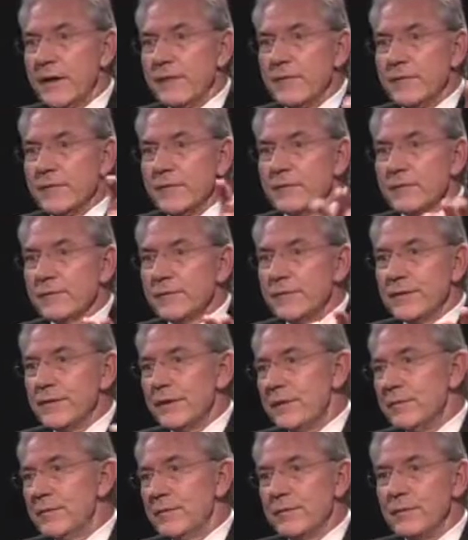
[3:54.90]
have, you
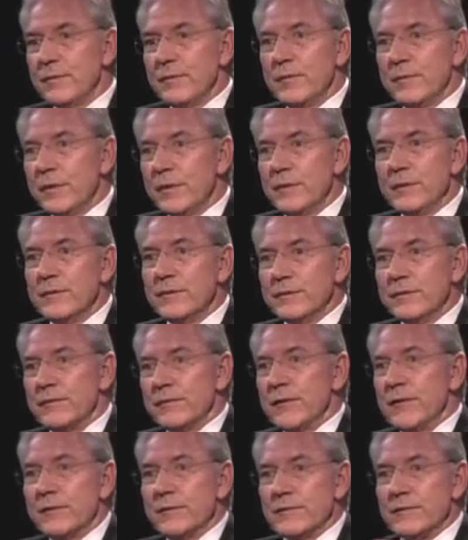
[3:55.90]
know, blue and
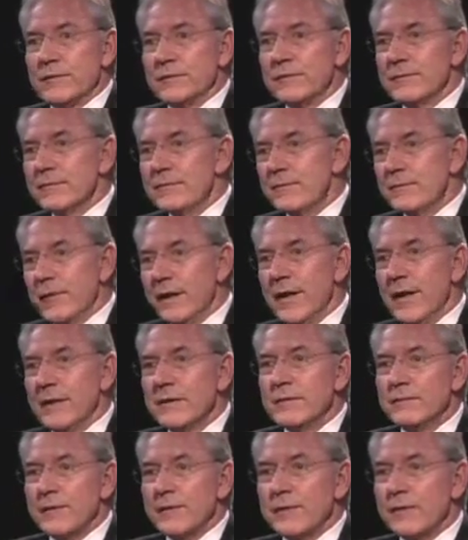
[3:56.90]
green and
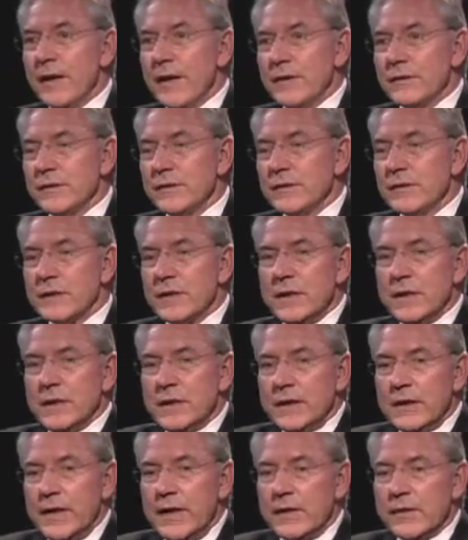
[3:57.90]
red reflections.
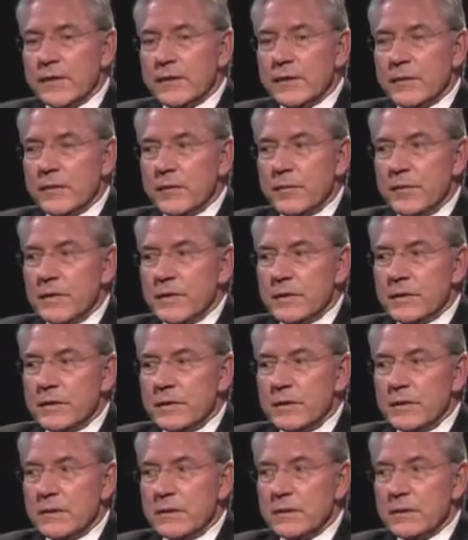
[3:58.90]
And then there'll be
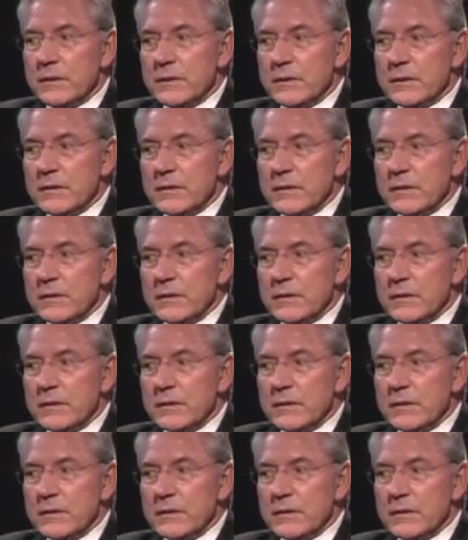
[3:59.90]
a